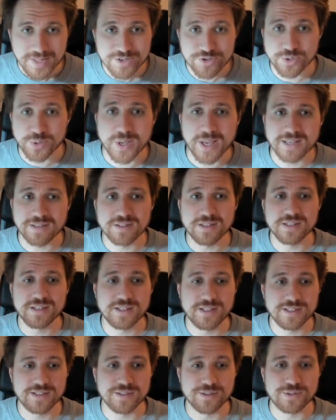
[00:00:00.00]
So you actually
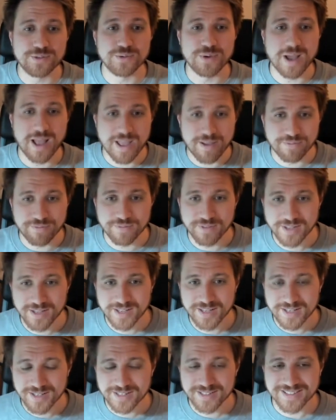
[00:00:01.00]
needed to have
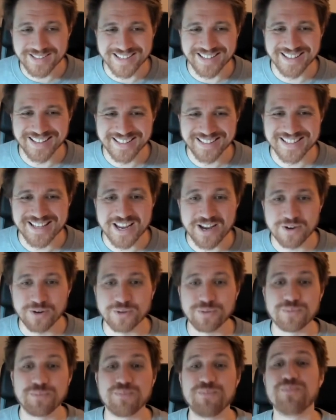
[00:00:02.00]
the
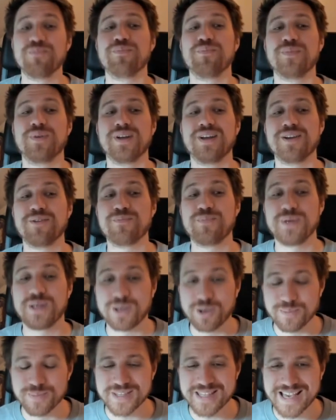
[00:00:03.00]
hero
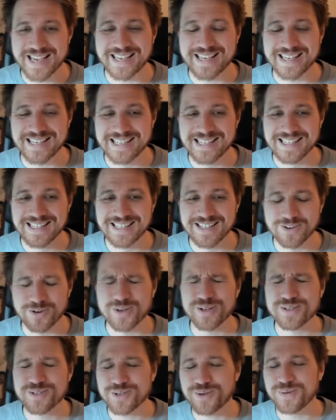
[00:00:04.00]
become attacking,
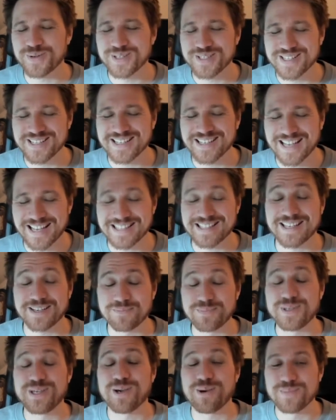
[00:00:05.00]
or sorry, the
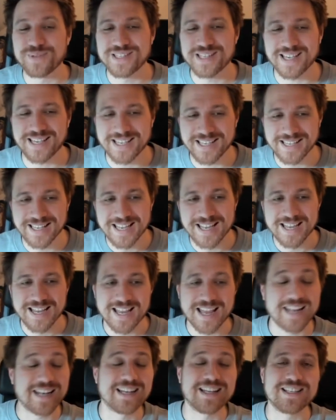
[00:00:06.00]
attack become attacking,
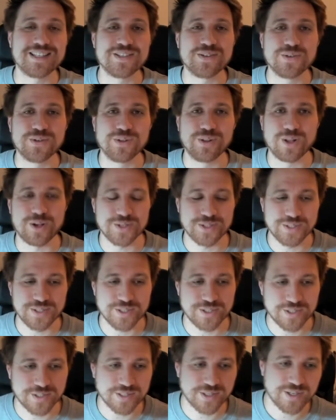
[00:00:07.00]
and then you lost
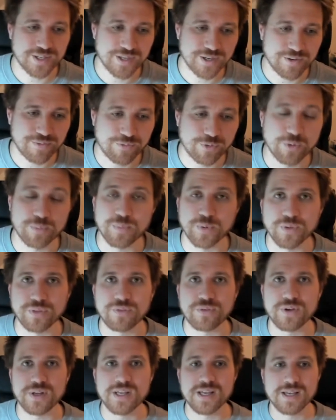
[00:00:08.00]
this
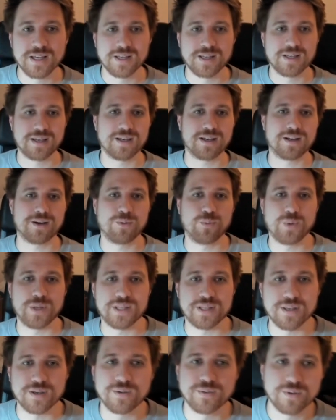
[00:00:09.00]
4.3
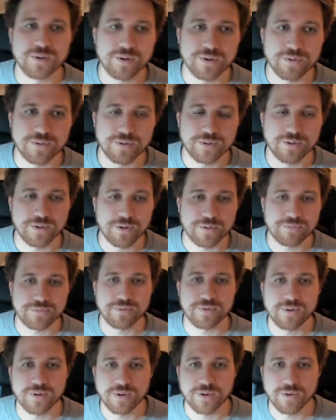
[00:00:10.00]
window
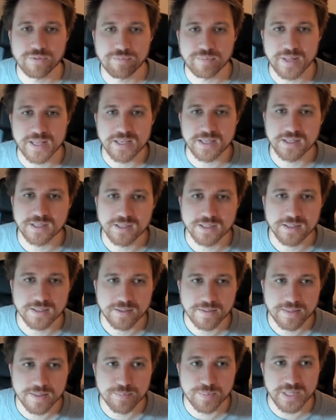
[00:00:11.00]
of playing
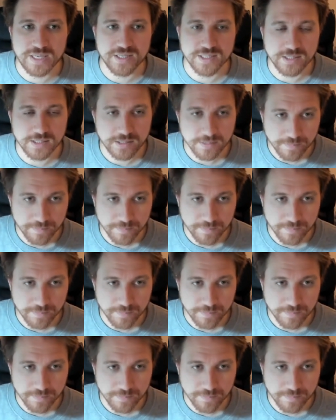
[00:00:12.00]
the Blizzard.